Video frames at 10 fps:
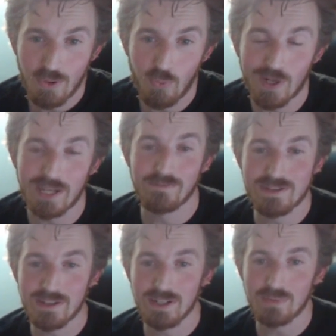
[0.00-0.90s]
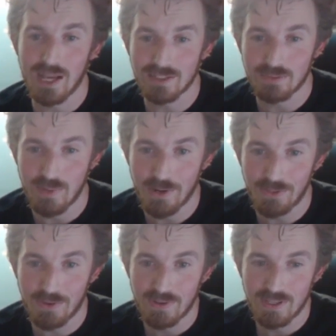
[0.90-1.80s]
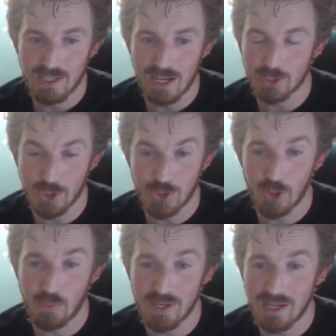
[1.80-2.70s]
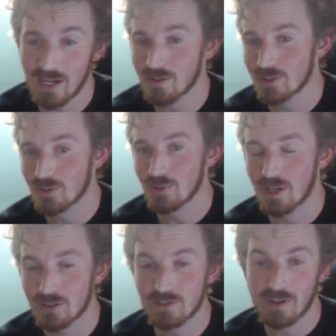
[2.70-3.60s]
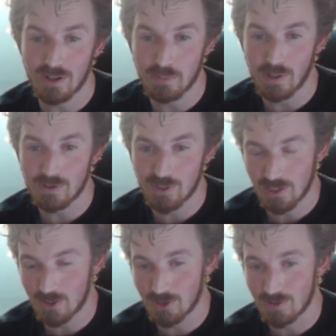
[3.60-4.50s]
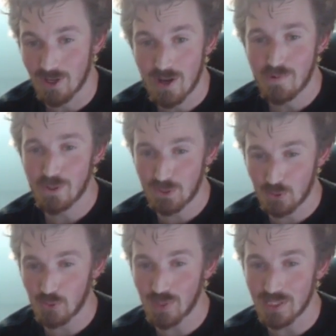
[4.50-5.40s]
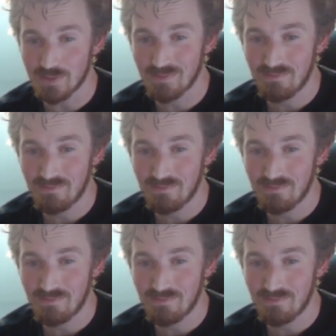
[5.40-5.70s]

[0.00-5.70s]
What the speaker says: When I visited him last month, he actually showed me how to start a pulse jet engine, which is sweet.